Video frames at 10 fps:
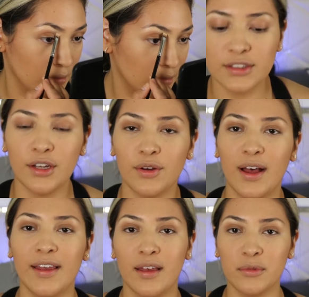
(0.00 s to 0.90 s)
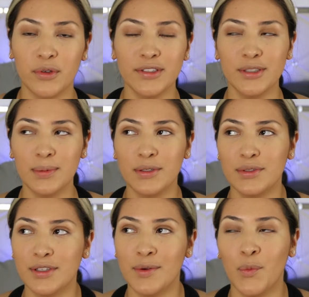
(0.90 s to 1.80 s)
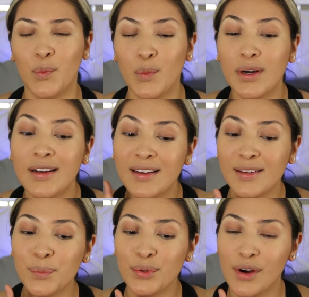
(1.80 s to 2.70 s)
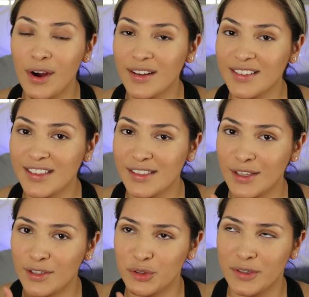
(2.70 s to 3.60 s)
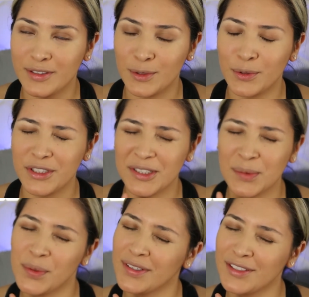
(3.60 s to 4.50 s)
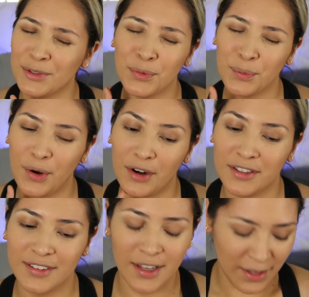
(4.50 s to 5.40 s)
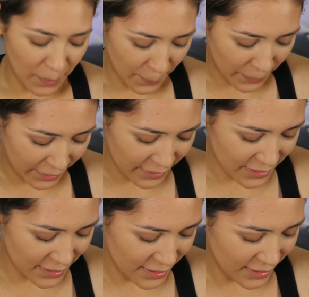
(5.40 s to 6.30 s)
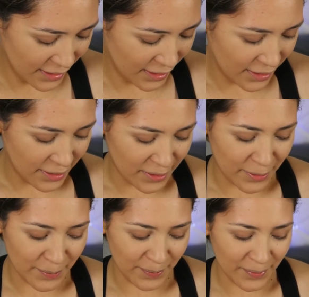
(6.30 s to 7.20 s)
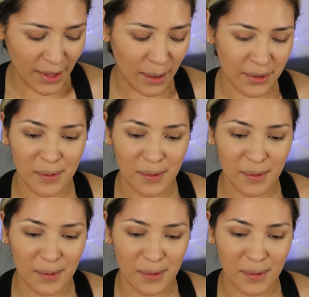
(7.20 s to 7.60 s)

So I am going to be using one product that's not drugstore, just one product. But I've been